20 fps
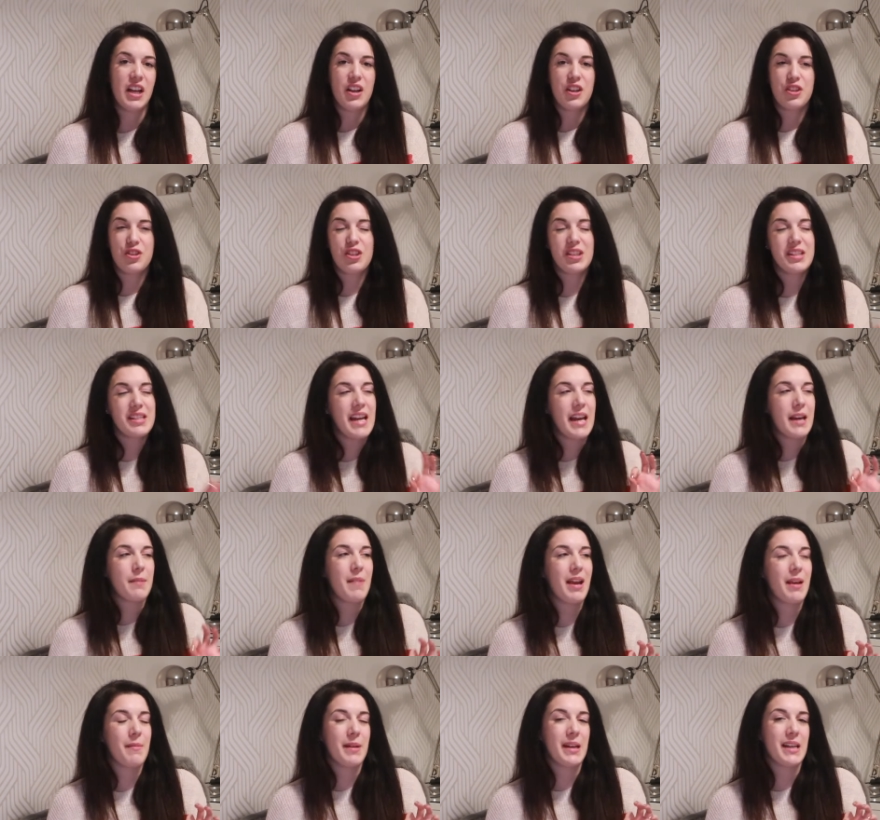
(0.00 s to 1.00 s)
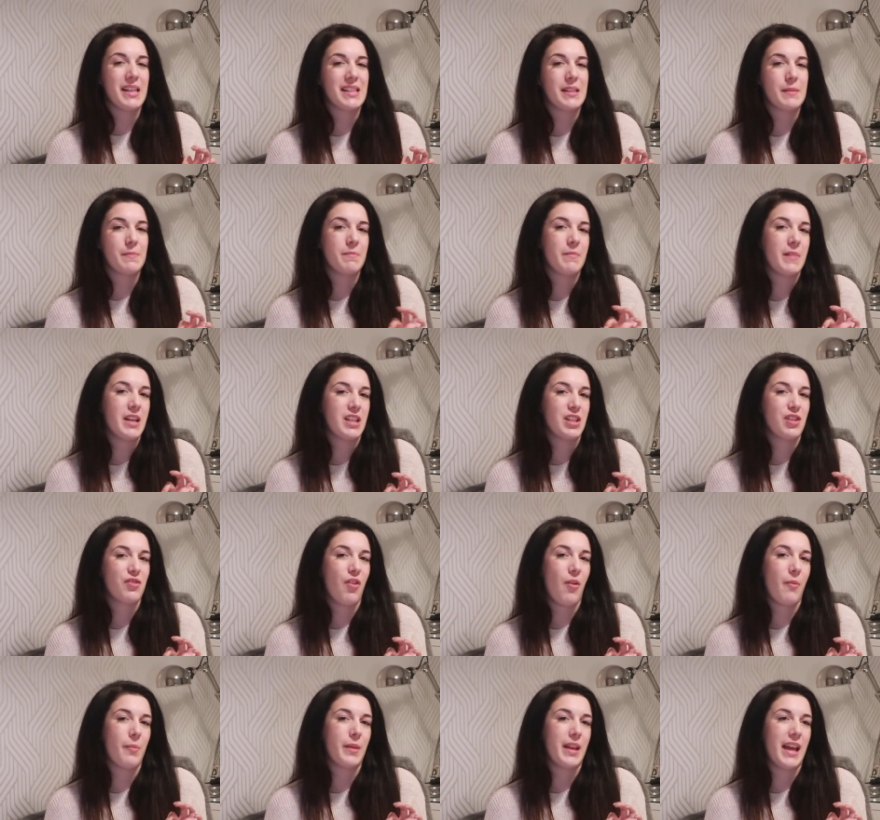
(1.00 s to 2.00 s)
Just take maybe a smidge
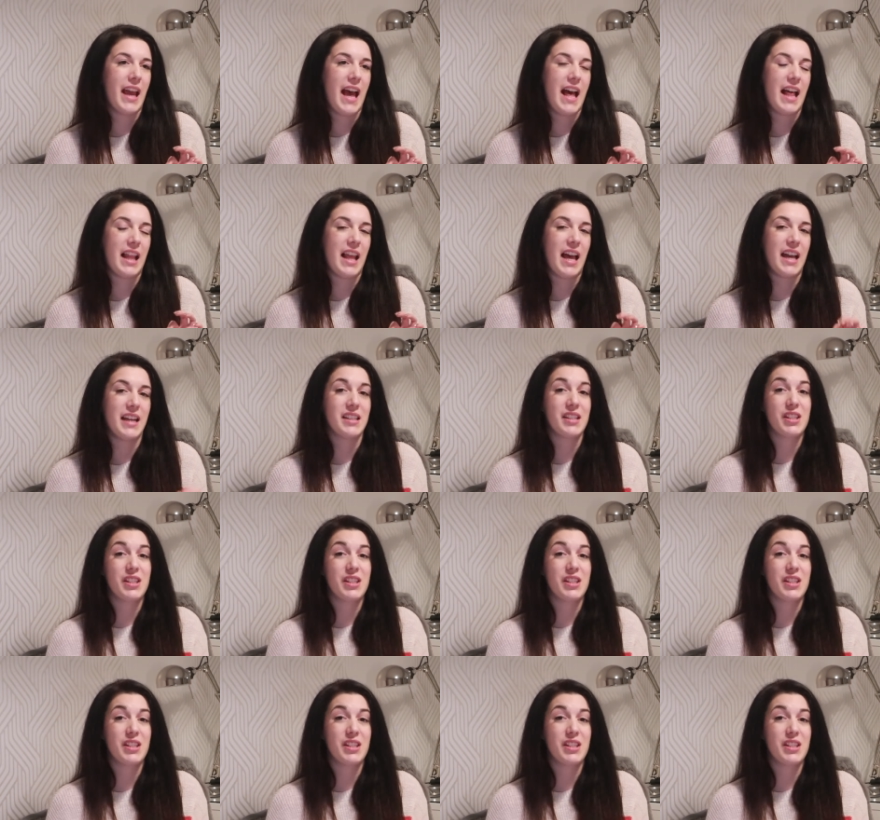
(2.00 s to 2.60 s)
from the airline.